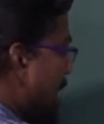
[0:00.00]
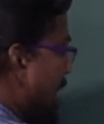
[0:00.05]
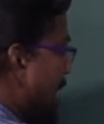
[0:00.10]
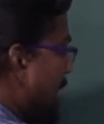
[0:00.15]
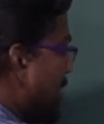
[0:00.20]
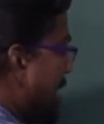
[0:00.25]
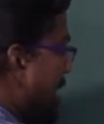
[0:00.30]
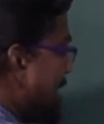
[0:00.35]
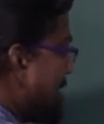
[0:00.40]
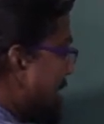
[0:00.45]

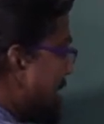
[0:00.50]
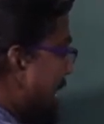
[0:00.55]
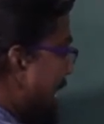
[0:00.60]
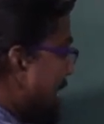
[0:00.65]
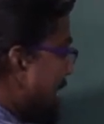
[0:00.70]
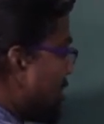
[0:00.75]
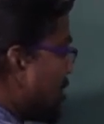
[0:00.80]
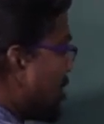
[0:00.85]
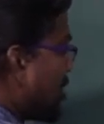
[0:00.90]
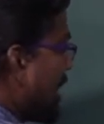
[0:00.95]
in then
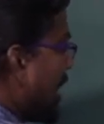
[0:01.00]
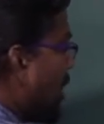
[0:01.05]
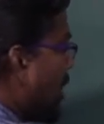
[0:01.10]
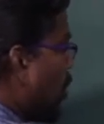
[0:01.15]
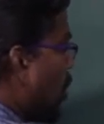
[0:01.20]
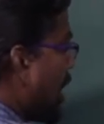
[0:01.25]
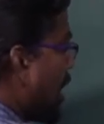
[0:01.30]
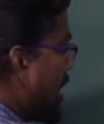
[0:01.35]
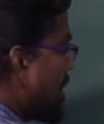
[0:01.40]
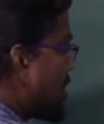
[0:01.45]

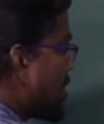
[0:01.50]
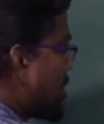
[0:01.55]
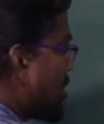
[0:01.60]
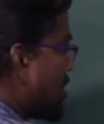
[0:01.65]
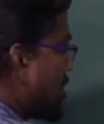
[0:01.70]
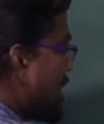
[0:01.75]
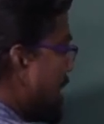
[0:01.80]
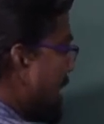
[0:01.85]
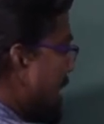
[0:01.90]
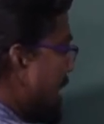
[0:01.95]

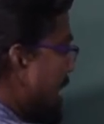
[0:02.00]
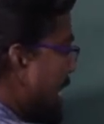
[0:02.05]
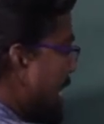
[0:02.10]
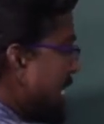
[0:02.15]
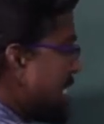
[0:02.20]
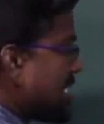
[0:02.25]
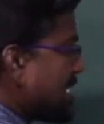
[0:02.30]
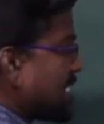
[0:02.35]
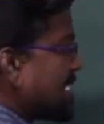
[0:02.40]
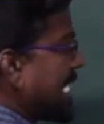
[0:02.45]
CH3OH
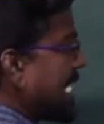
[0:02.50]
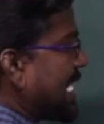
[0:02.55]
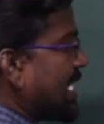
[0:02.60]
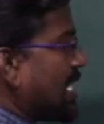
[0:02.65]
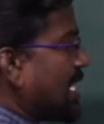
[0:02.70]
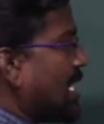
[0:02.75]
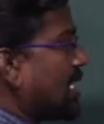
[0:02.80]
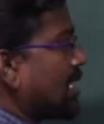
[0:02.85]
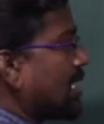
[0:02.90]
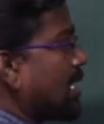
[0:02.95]
is the
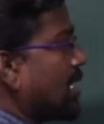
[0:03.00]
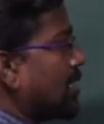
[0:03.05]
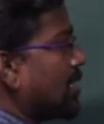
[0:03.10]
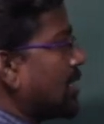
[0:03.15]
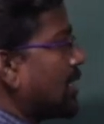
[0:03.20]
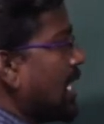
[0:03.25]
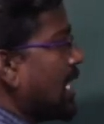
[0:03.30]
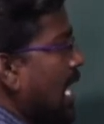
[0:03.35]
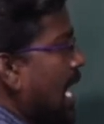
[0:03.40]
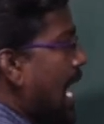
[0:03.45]
secondary alcohol.